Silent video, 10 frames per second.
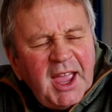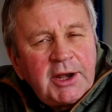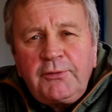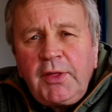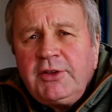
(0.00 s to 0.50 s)

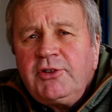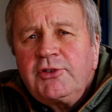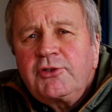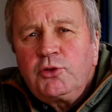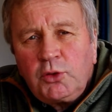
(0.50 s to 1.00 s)
And if they
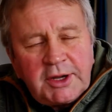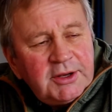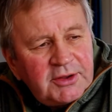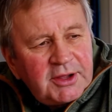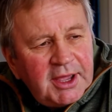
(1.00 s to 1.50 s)
just took
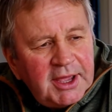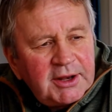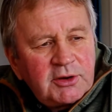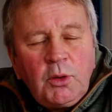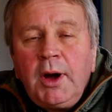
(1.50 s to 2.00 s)
it
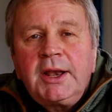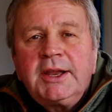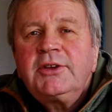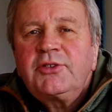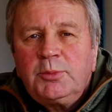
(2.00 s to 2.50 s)
and
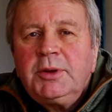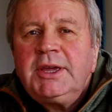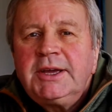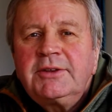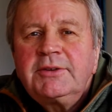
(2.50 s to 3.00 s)
quietly
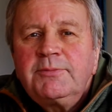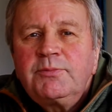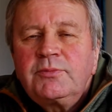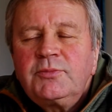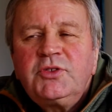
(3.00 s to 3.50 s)
disappeared,
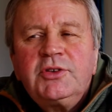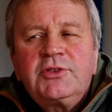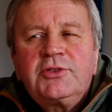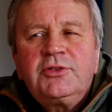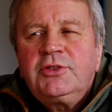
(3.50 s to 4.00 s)

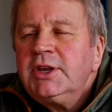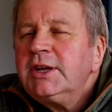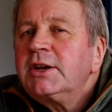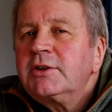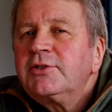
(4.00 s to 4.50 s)
just
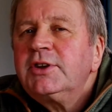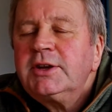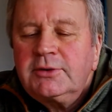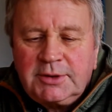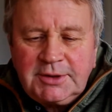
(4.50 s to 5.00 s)
their little
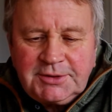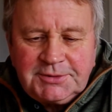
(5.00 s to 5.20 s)
secret,